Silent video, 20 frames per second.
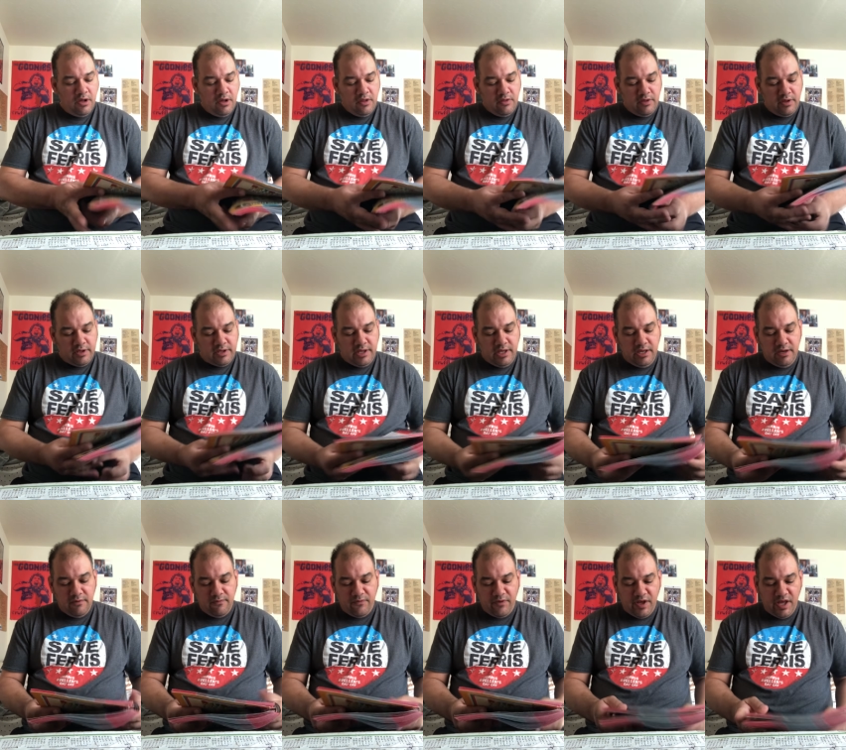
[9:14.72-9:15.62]
The
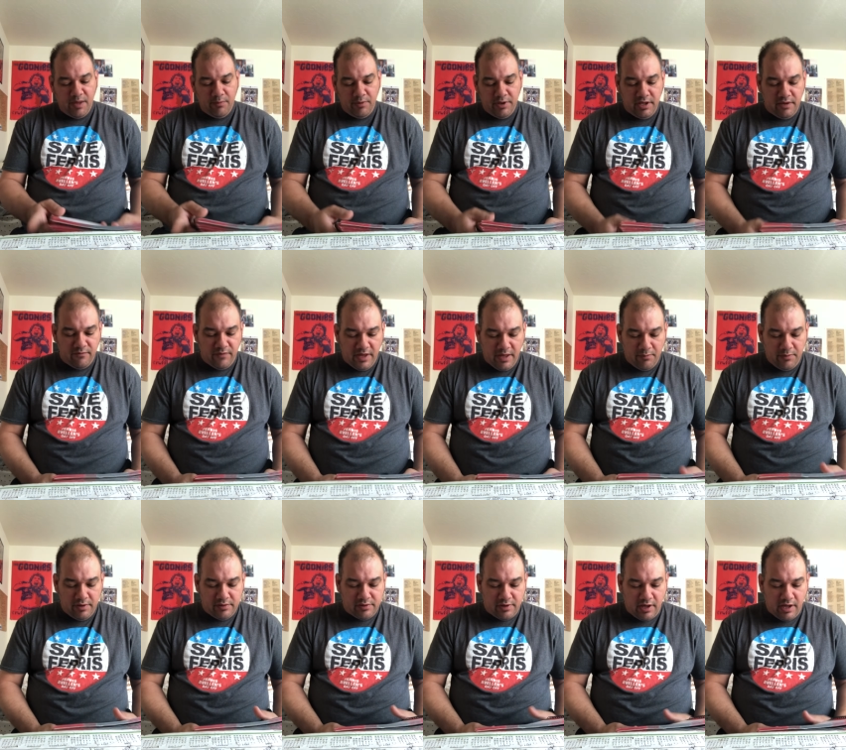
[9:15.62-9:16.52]
Keaton family and
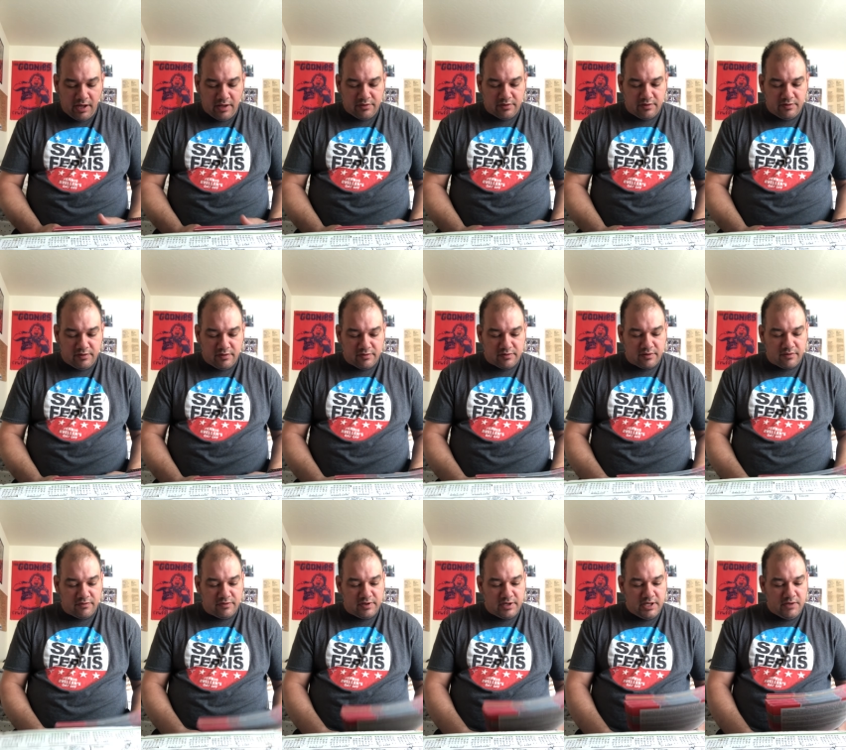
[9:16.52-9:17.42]
family ties consist
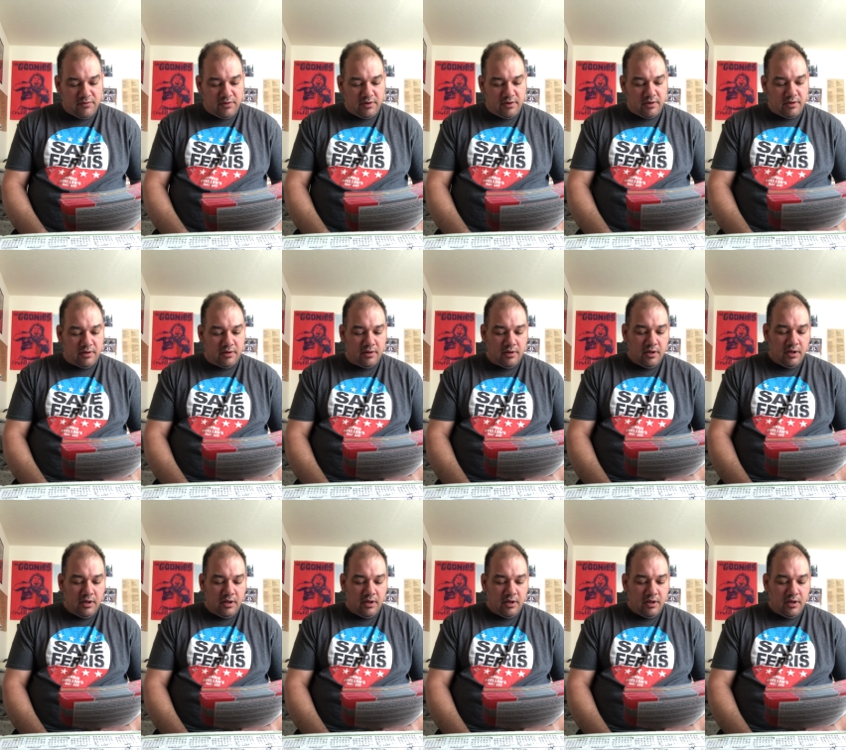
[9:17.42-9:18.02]
of Stephen,